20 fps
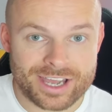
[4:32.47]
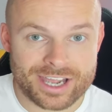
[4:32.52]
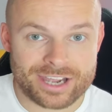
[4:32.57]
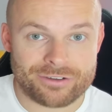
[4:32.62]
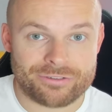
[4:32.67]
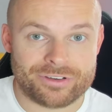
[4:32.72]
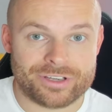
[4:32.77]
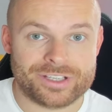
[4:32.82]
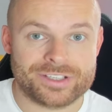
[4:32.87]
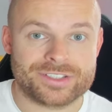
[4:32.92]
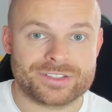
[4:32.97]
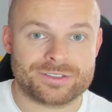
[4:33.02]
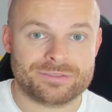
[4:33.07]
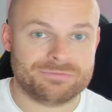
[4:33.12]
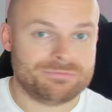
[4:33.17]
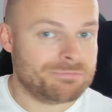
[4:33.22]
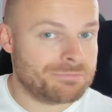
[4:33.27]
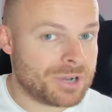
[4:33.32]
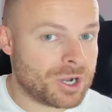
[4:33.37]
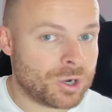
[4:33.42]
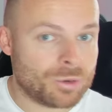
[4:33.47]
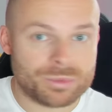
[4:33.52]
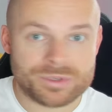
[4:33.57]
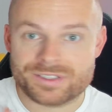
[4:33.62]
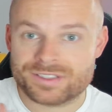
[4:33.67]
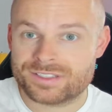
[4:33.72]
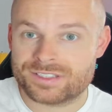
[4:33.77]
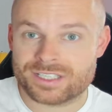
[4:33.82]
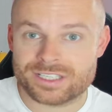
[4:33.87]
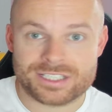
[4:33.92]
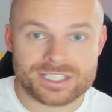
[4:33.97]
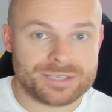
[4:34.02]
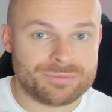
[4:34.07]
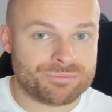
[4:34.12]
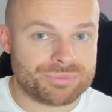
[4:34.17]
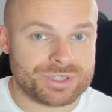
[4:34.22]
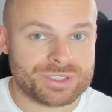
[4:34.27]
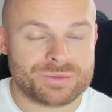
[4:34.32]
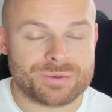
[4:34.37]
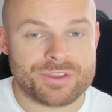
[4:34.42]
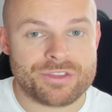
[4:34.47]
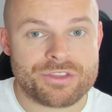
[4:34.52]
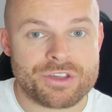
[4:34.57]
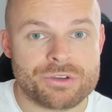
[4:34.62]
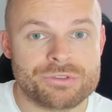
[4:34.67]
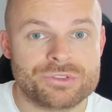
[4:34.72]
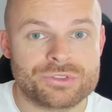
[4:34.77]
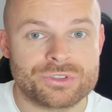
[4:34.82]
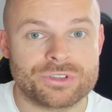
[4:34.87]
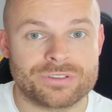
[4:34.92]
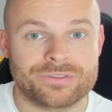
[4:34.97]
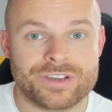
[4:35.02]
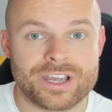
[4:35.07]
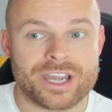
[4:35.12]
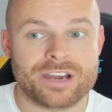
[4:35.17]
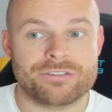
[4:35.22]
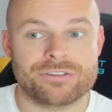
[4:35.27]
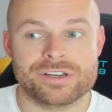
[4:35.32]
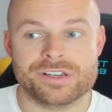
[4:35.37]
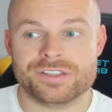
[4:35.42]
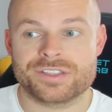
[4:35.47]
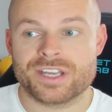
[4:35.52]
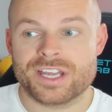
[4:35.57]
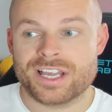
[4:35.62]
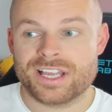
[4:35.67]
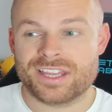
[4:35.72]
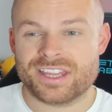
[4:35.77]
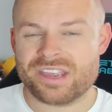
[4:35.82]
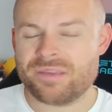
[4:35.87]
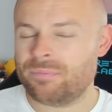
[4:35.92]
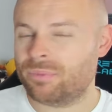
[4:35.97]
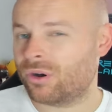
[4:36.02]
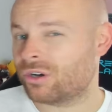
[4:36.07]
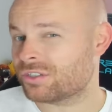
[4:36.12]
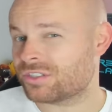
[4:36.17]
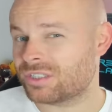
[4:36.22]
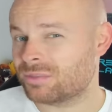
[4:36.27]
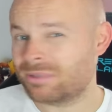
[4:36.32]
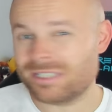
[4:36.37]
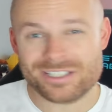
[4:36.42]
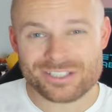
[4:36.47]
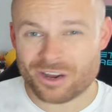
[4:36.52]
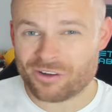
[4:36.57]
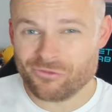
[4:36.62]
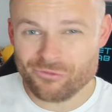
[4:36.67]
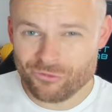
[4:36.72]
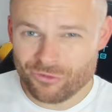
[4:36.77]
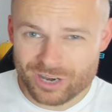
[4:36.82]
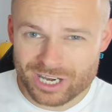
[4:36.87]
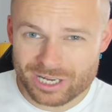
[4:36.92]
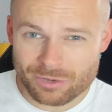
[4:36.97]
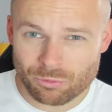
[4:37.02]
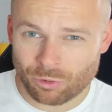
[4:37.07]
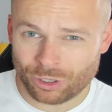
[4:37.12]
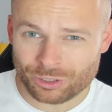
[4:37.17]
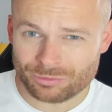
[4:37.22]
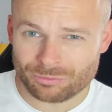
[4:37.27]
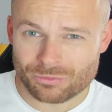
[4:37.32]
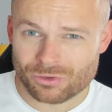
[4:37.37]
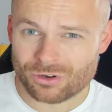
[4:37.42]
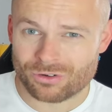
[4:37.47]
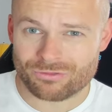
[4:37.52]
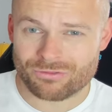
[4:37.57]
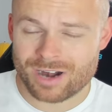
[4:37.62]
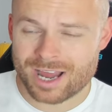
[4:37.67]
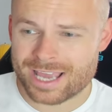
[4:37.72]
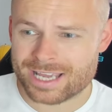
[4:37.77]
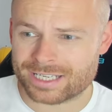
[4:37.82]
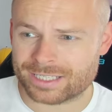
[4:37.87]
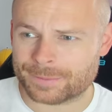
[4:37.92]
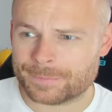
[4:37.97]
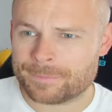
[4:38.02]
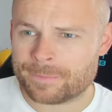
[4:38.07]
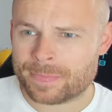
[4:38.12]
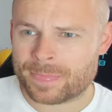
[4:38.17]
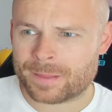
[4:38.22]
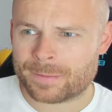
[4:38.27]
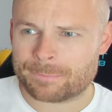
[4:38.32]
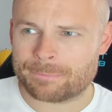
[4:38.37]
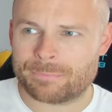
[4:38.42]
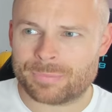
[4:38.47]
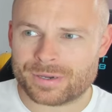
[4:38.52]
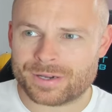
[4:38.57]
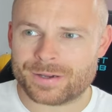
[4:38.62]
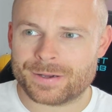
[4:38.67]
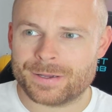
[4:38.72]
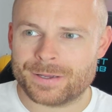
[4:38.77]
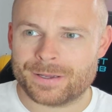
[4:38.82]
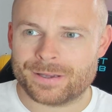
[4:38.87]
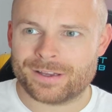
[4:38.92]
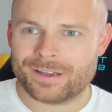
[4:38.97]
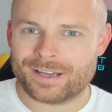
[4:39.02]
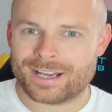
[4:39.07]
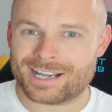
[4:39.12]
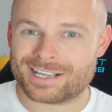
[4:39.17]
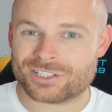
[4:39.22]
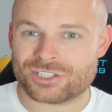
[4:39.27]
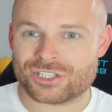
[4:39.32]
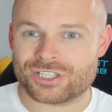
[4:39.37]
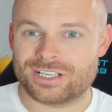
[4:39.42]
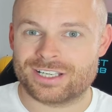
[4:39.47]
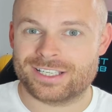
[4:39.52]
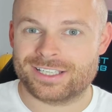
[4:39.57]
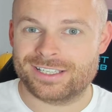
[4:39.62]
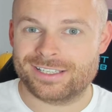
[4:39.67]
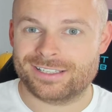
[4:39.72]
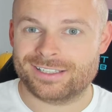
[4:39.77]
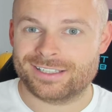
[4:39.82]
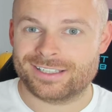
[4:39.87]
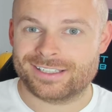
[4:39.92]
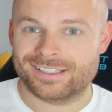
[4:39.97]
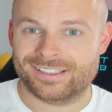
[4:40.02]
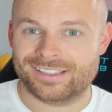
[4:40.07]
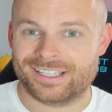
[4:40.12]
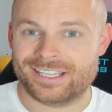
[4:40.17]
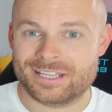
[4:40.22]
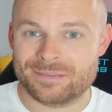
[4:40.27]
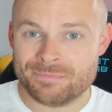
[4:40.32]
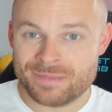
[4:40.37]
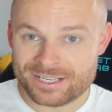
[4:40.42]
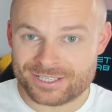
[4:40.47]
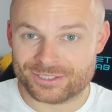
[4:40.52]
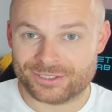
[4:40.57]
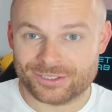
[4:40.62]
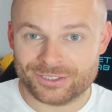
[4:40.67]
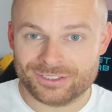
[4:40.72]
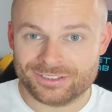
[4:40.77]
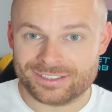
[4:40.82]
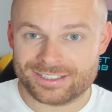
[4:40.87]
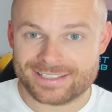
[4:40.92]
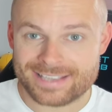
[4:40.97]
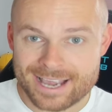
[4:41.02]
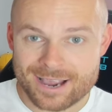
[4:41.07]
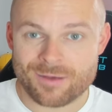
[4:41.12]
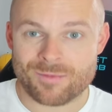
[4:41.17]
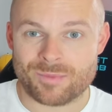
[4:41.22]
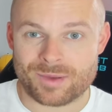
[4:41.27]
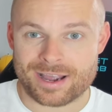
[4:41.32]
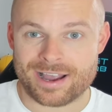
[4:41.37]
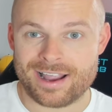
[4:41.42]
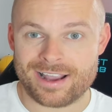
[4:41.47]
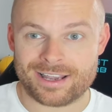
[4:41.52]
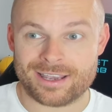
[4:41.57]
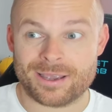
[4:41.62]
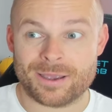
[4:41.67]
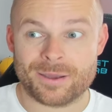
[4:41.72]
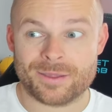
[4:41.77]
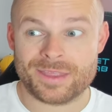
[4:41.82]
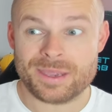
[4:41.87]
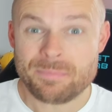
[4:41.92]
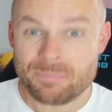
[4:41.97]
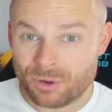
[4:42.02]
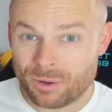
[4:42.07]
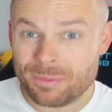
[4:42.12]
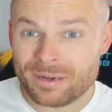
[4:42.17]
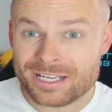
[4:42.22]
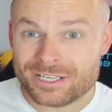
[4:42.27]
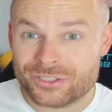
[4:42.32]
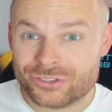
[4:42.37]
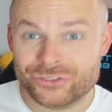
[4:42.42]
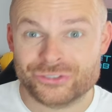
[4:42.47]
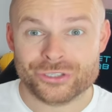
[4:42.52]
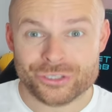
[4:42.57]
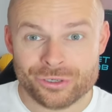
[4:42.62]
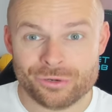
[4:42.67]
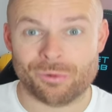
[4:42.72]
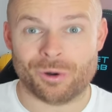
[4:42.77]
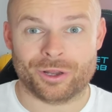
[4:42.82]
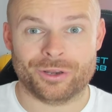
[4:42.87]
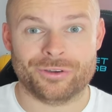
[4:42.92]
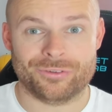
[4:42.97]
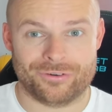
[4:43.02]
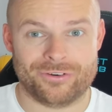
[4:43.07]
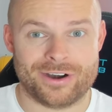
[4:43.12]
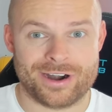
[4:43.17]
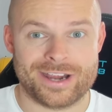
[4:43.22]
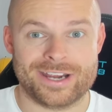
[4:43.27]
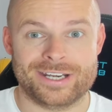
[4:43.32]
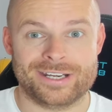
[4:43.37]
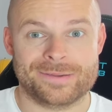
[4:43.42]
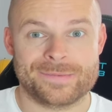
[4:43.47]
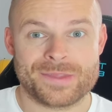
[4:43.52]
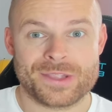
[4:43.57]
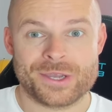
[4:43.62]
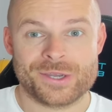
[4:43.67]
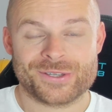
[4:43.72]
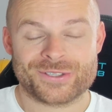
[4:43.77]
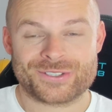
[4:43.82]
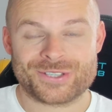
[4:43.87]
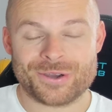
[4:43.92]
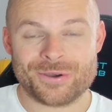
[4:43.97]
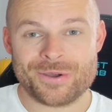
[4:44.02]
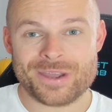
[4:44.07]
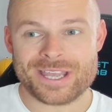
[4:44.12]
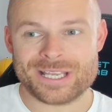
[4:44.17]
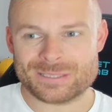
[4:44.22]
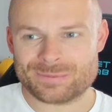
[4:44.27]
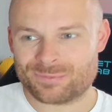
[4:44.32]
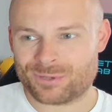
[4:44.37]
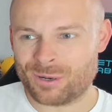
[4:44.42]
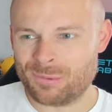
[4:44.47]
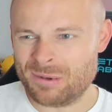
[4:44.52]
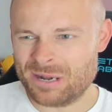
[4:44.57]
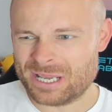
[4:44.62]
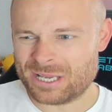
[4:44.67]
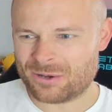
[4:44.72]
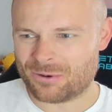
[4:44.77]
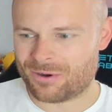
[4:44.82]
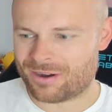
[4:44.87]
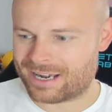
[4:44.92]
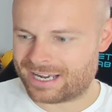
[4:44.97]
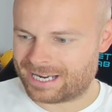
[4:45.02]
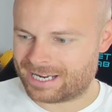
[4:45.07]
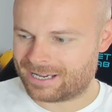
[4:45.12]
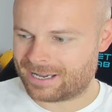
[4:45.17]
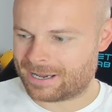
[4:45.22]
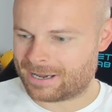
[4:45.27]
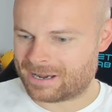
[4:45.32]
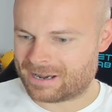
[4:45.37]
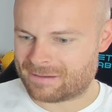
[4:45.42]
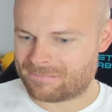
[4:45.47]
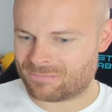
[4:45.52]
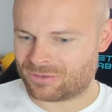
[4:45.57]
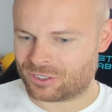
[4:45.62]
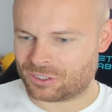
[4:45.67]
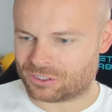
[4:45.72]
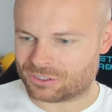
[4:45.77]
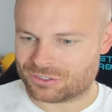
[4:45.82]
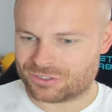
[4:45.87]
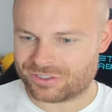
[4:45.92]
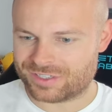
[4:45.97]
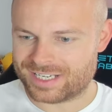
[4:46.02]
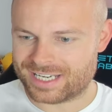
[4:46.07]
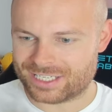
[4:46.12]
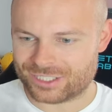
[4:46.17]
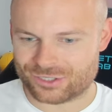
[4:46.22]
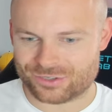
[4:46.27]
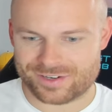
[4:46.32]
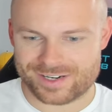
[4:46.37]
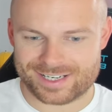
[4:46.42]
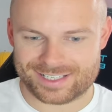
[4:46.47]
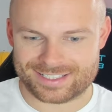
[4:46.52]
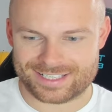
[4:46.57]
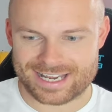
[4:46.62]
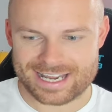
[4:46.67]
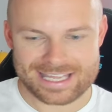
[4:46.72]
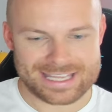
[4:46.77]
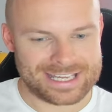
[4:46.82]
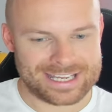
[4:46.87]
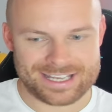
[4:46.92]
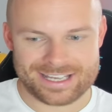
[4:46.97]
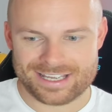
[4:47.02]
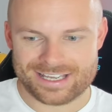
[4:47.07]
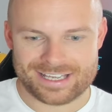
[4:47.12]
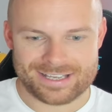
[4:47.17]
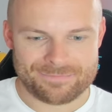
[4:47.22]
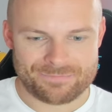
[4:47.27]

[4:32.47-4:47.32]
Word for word: areas, Melbourne, Sydney, Brisbane, those sort of areas, they possibly don't really want more rain. But actually, in the middle, in the outback, they probably do want rain. So it's probably quite um, contradictory to say that,